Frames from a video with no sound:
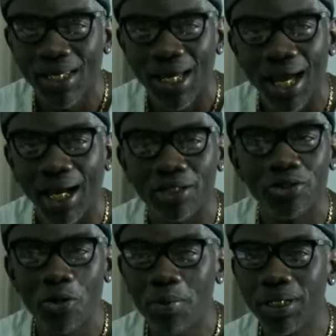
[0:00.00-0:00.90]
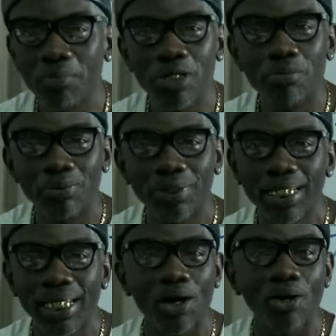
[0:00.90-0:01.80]
I got too many people
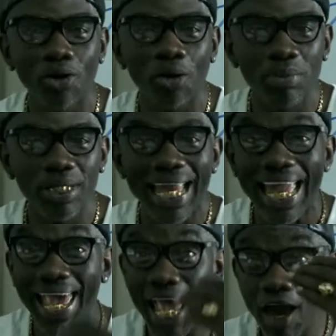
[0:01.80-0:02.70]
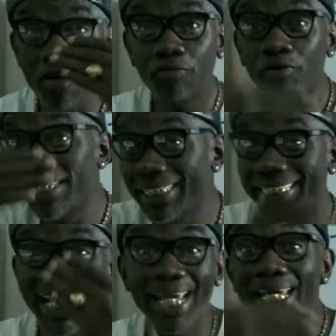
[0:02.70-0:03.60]
that count on me every
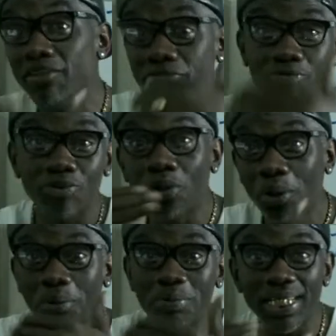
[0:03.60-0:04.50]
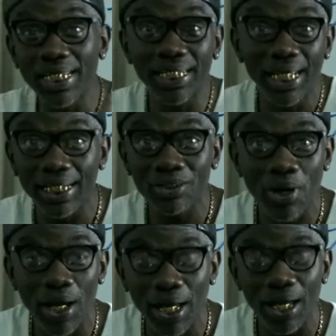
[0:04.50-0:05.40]
day. You know what I'm saying? Like,
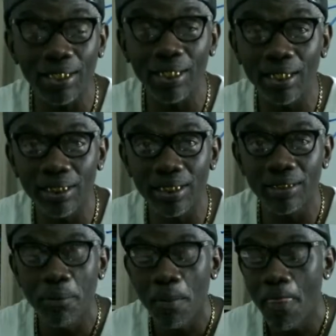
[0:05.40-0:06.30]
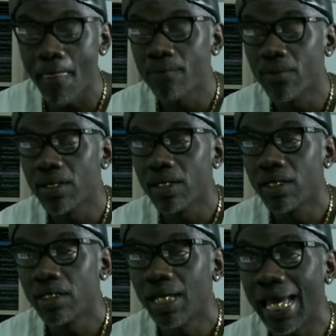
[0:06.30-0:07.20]
so I can't yet.
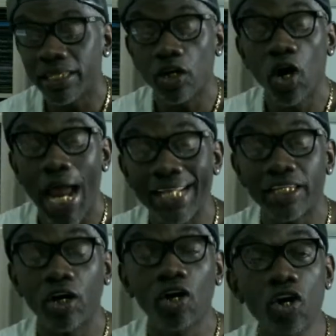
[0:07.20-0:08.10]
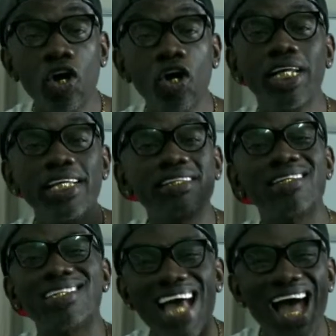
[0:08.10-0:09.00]
At the
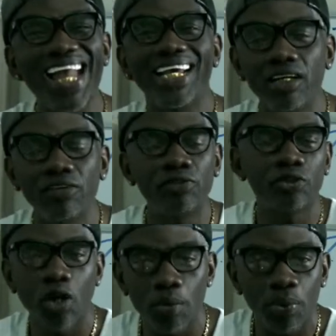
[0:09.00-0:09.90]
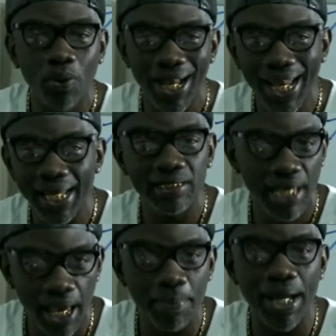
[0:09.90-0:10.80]
earliest sign of trouble, I gotta
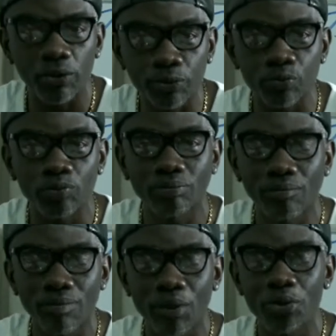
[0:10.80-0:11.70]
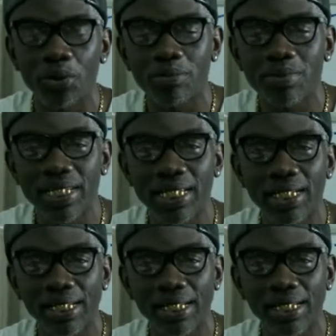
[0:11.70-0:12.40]
tap out. You know what I'm saying?